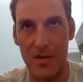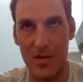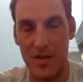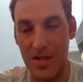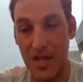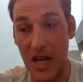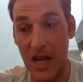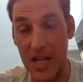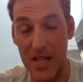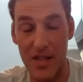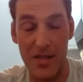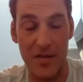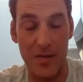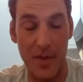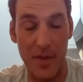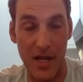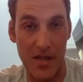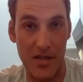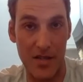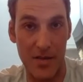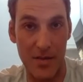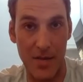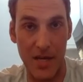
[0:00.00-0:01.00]
or
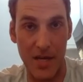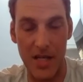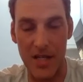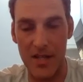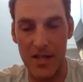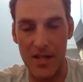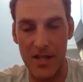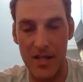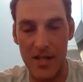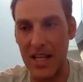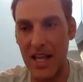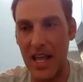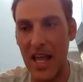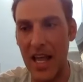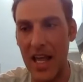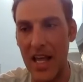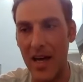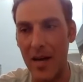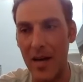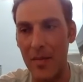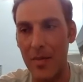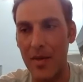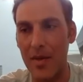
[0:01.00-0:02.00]
science-based medicine
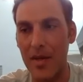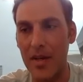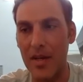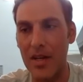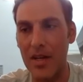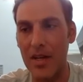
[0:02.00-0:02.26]
camp,